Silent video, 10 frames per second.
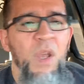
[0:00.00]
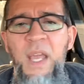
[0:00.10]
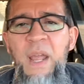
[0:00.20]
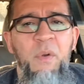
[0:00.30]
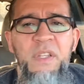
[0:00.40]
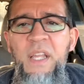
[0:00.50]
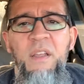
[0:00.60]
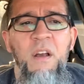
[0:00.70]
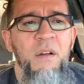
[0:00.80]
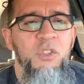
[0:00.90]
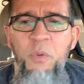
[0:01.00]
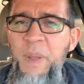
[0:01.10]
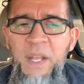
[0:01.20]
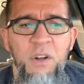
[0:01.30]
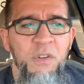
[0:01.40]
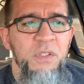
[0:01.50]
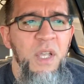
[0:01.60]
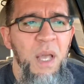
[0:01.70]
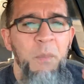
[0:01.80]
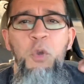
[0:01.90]
everything, tomatoes.
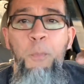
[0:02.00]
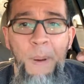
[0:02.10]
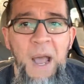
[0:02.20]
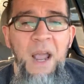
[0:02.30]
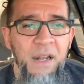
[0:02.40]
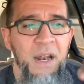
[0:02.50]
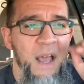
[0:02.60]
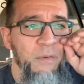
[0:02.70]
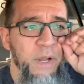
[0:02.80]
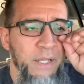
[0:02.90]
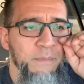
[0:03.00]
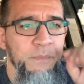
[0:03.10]
I mean, you pile it on, right?